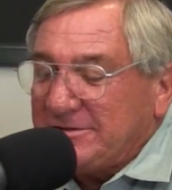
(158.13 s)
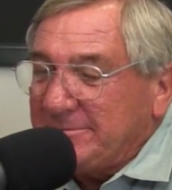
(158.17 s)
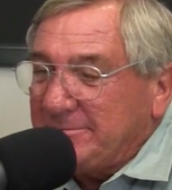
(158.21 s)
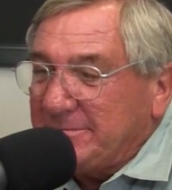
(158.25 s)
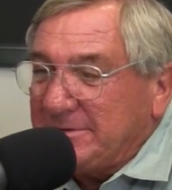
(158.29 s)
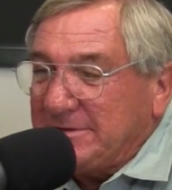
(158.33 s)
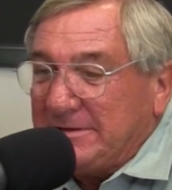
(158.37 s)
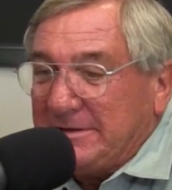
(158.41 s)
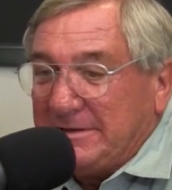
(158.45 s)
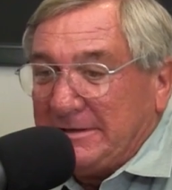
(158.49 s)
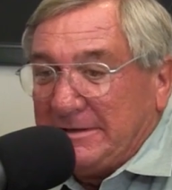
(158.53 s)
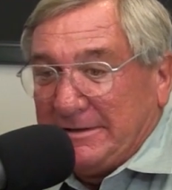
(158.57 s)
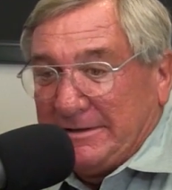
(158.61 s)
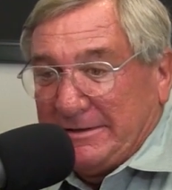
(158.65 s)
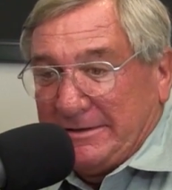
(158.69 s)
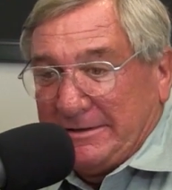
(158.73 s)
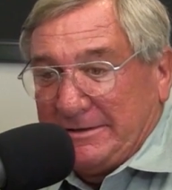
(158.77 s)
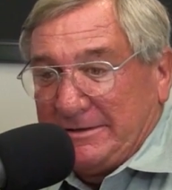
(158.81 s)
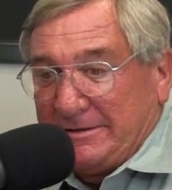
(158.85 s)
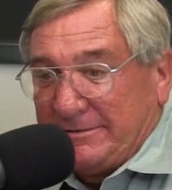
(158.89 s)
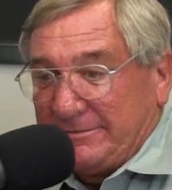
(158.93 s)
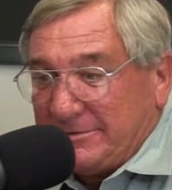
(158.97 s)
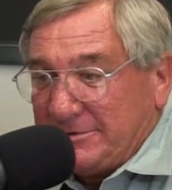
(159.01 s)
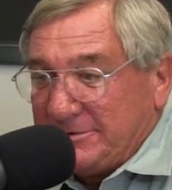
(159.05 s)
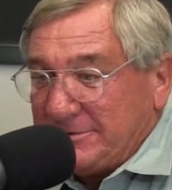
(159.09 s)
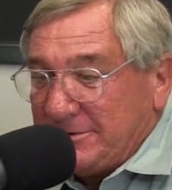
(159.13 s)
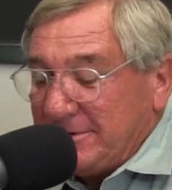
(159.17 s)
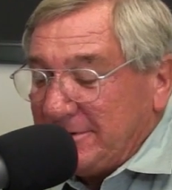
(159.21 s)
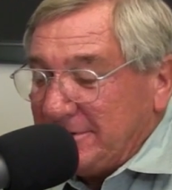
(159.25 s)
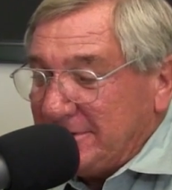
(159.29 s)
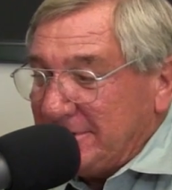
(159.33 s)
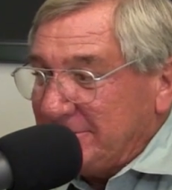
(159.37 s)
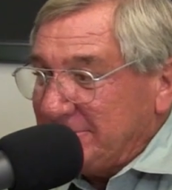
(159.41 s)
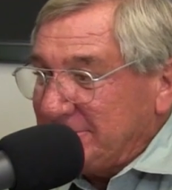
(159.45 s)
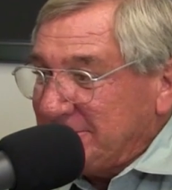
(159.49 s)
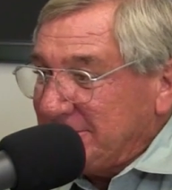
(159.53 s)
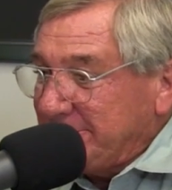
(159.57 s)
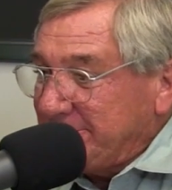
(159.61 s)
But you know, if a shark
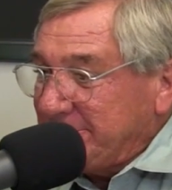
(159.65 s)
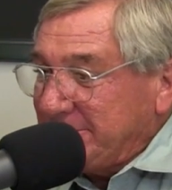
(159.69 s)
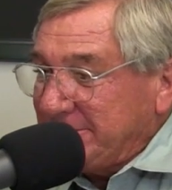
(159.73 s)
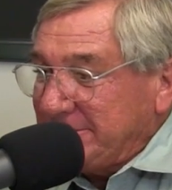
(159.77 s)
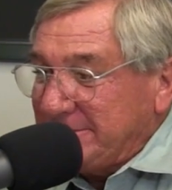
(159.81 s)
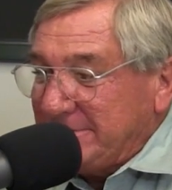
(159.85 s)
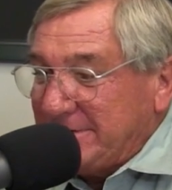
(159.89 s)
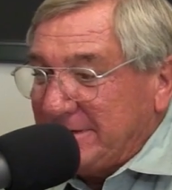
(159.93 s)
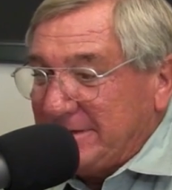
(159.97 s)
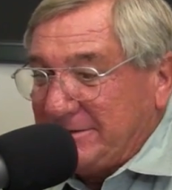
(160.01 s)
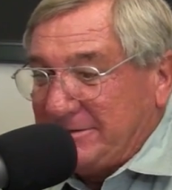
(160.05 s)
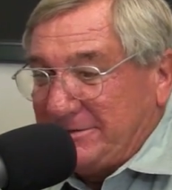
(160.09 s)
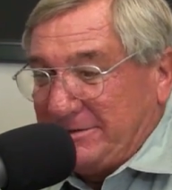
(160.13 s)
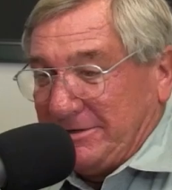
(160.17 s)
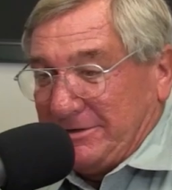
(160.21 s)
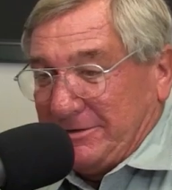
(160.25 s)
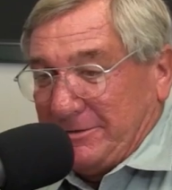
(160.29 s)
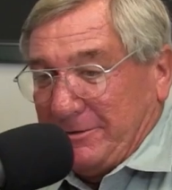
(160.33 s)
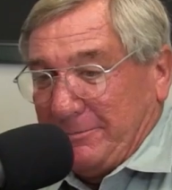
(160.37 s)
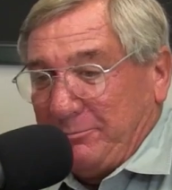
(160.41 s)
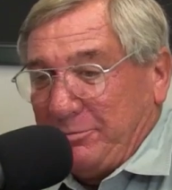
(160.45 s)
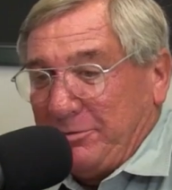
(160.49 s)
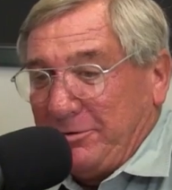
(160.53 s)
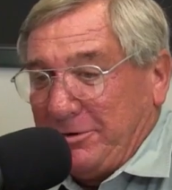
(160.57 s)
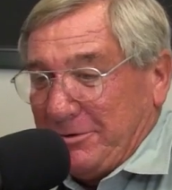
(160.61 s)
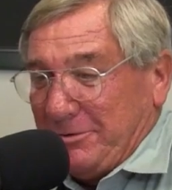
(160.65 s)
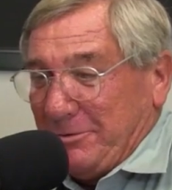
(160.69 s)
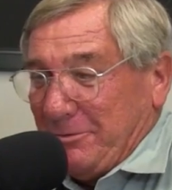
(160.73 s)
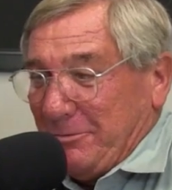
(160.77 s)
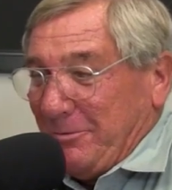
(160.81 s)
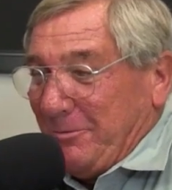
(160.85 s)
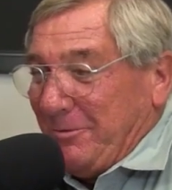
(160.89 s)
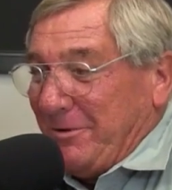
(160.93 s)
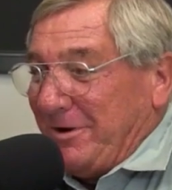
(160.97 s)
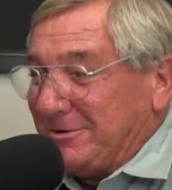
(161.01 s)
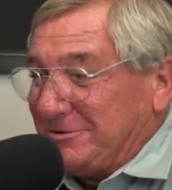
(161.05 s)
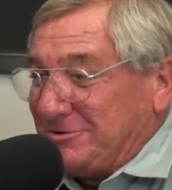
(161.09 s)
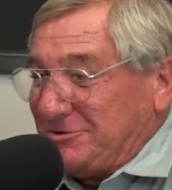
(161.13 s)
comes up and tastes you, you're pretty
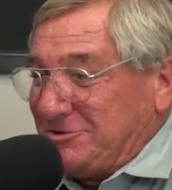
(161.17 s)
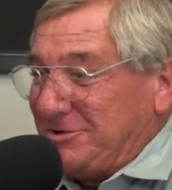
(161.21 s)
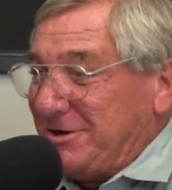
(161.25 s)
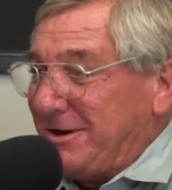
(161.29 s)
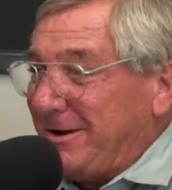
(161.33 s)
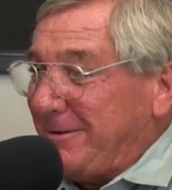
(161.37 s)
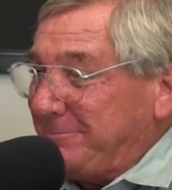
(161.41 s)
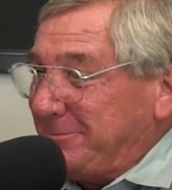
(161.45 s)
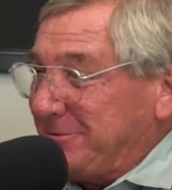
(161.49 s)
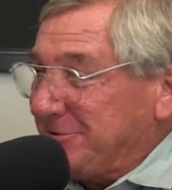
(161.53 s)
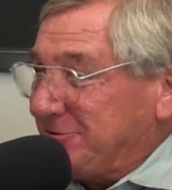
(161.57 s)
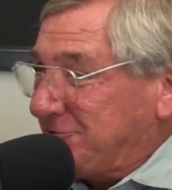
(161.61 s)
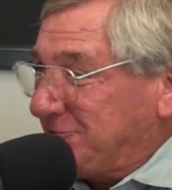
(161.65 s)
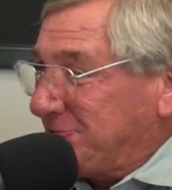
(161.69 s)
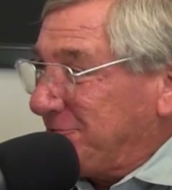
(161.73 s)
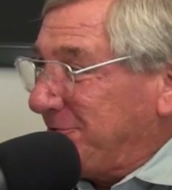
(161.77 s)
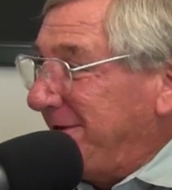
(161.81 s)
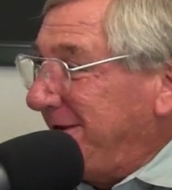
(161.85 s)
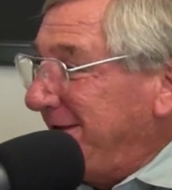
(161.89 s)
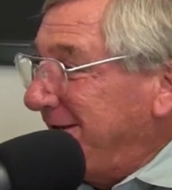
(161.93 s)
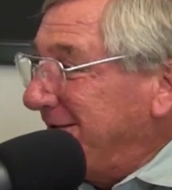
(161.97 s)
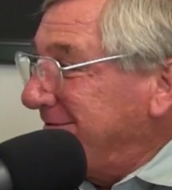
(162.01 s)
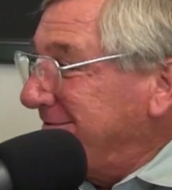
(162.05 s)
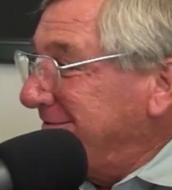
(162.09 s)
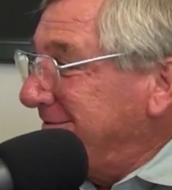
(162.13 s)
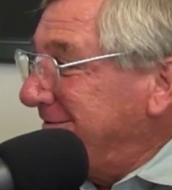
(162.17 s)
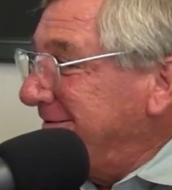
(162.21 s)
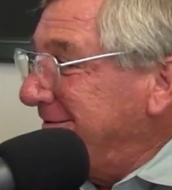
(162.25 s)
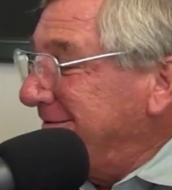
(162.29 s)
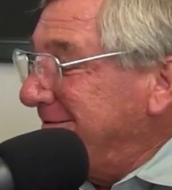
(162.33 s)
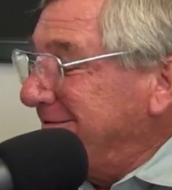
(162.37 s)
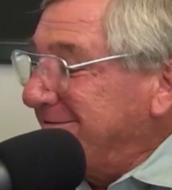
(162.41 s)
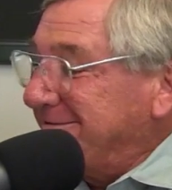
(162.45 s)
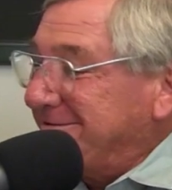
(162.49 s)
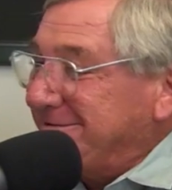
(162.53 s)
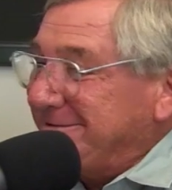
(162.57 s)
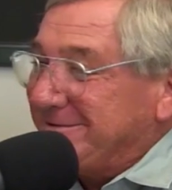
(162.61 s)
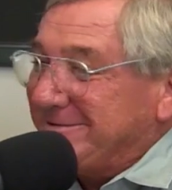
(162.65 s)
well chopped to shreds. You
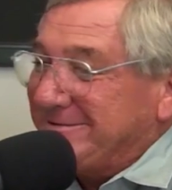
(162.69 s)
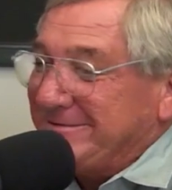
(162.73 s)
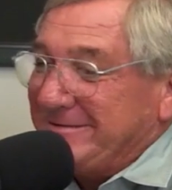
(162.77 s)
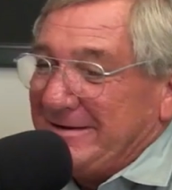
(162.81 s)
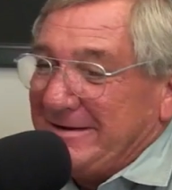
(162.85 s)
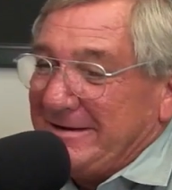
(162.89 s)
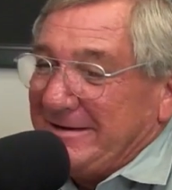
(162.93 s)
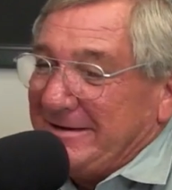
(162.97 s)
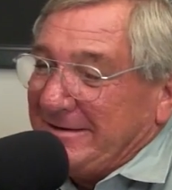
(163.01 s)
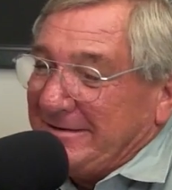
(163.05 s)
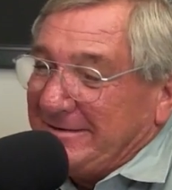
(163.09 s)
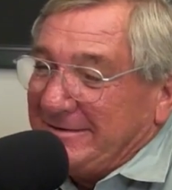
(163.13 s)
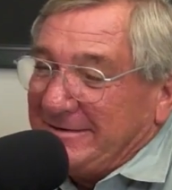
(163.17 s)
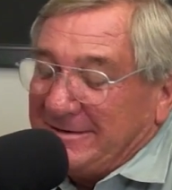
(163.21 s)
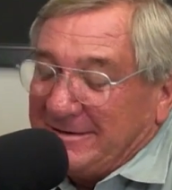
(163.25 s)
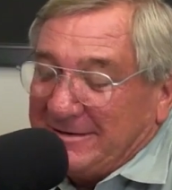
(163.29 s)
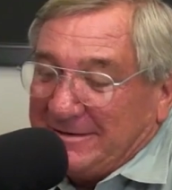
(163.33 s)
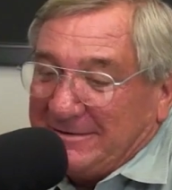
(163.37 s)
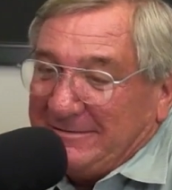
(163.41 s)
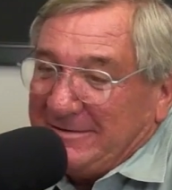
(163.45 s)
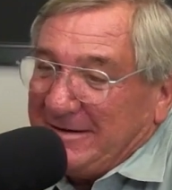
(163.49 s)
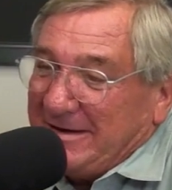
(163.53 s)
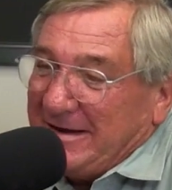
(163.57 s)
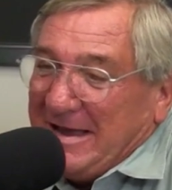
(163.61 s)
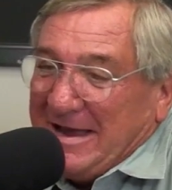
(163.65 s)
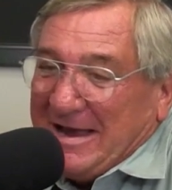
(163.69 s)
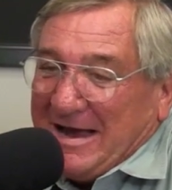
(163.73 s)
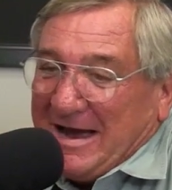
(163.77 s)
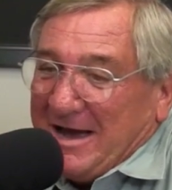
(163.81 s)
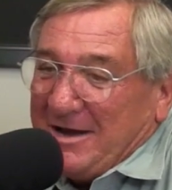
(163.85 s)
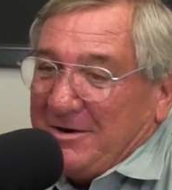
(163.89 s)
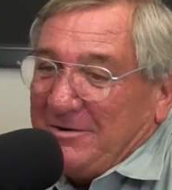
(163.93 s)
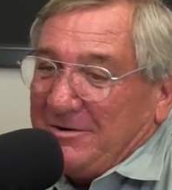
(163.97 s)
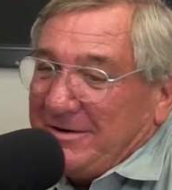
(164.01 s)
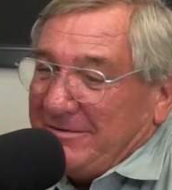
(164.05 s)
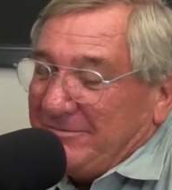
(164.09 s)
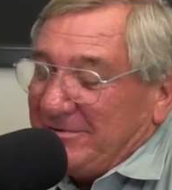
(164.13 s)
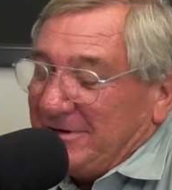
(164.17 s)
know, so no, I
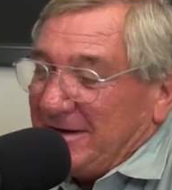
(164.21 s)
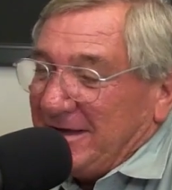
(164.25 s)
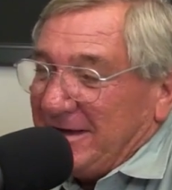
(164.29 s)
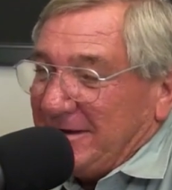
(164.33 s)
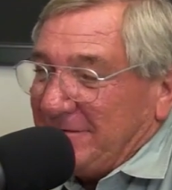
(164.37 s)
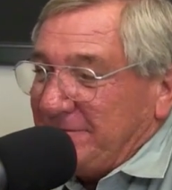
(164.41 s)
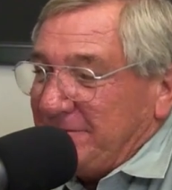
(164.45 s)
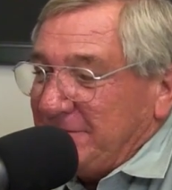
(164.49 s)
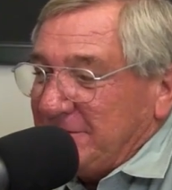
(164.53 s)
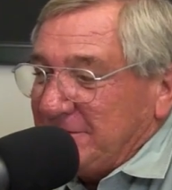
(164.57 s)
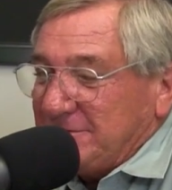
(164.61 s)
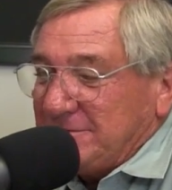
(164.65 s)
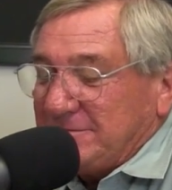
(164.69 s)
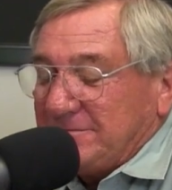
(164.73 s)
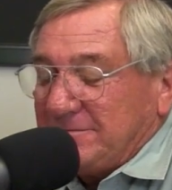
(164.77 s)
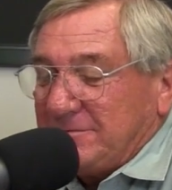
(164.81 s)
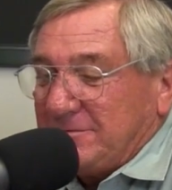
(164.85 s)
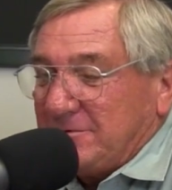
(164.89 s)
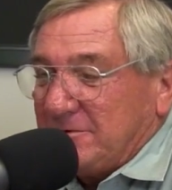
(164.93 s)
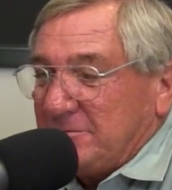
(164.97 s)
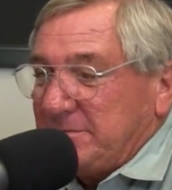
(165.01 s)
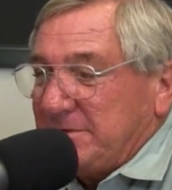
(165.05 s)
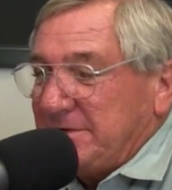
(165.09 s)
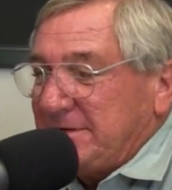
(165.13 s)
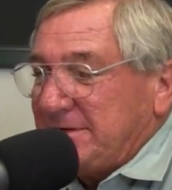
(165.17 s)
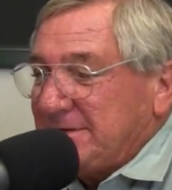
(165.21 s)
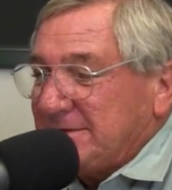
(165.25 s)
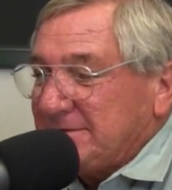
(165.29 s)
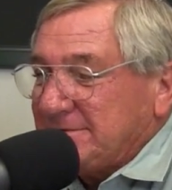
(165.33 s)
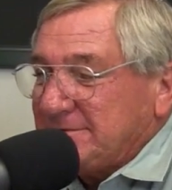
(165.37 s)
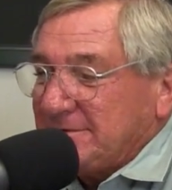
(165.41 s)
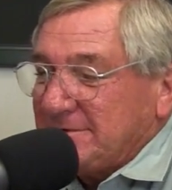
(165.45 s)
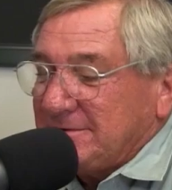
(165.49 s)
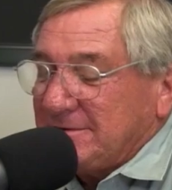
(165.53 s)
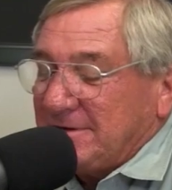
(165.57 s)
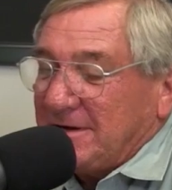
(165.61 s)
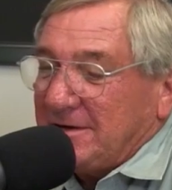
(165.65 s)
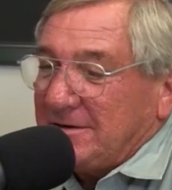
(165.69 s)
don't even like fishing for them because
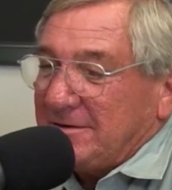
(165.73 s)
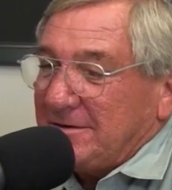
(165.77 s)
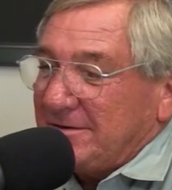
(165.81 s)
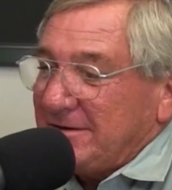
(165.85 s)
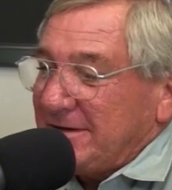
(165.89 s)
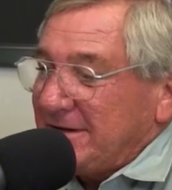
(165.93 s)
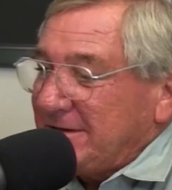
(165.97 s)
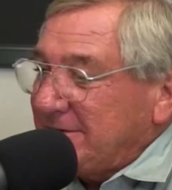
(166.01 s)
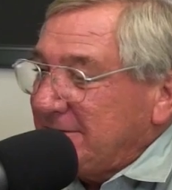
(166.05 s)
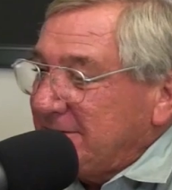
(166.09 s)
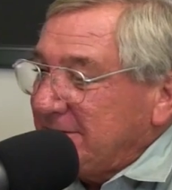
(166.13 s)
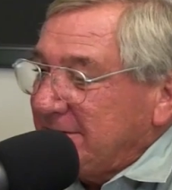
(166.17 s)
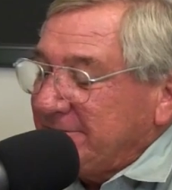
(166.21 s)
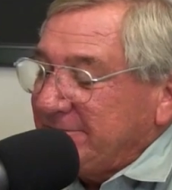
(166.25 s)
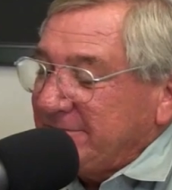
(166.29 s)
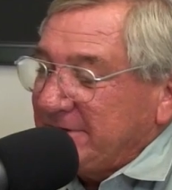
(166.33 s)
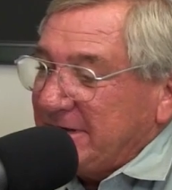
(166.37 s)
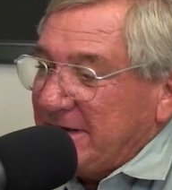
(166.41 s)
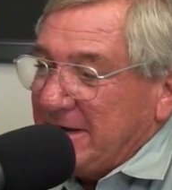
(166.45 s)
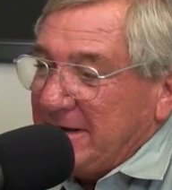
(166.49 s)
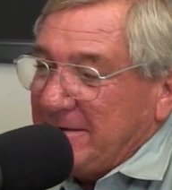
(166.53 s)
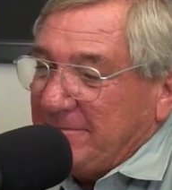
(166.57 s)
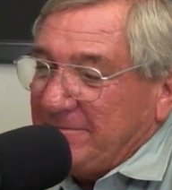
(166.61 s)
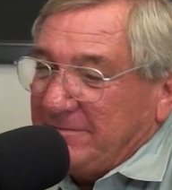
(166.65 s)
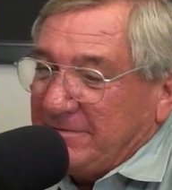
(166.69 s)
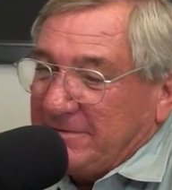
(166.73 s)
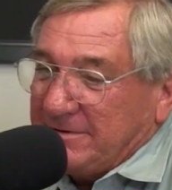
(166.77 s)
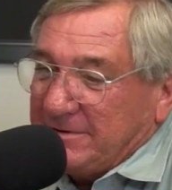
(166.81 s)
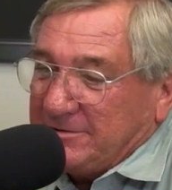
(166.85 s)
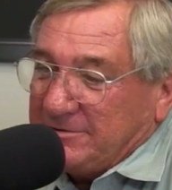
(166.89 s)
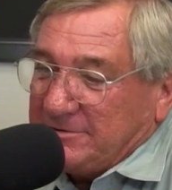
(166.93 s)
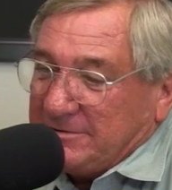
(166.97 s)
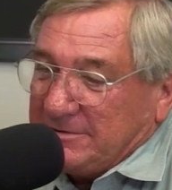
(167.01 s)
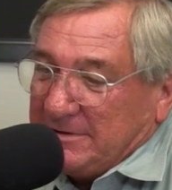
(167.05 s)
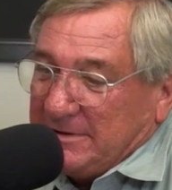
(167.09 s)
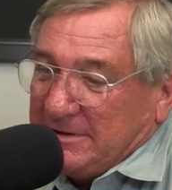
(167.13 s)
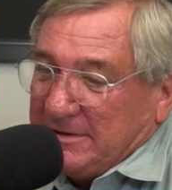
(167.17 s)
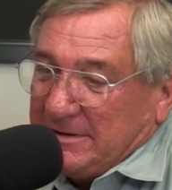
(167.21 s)
they're not all that good of a game fish.